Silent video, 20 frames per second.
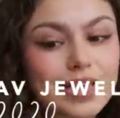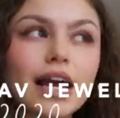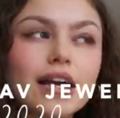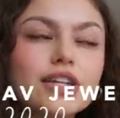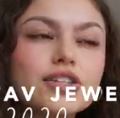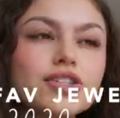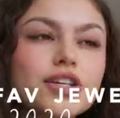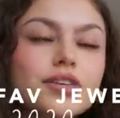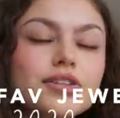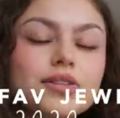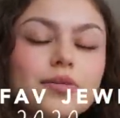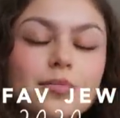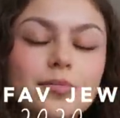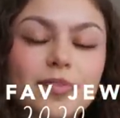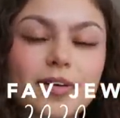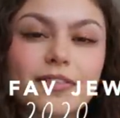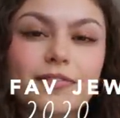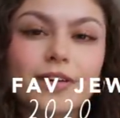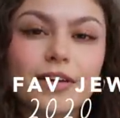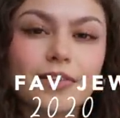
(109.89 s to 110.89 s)
I can show you some of
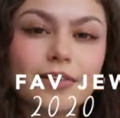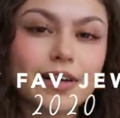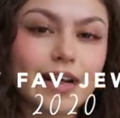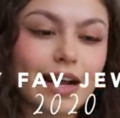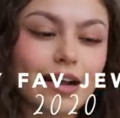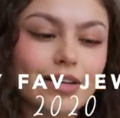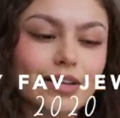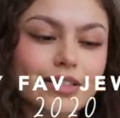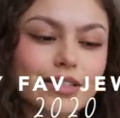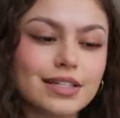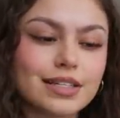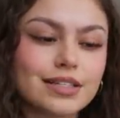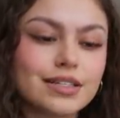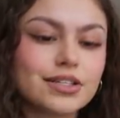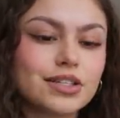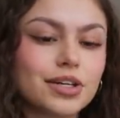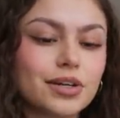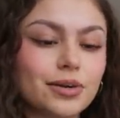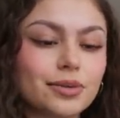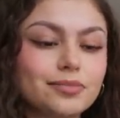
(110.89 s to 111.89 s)
my favorite necklaces
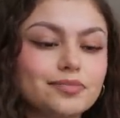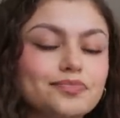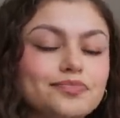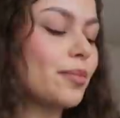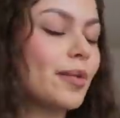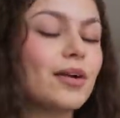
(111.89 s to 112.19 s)
too. For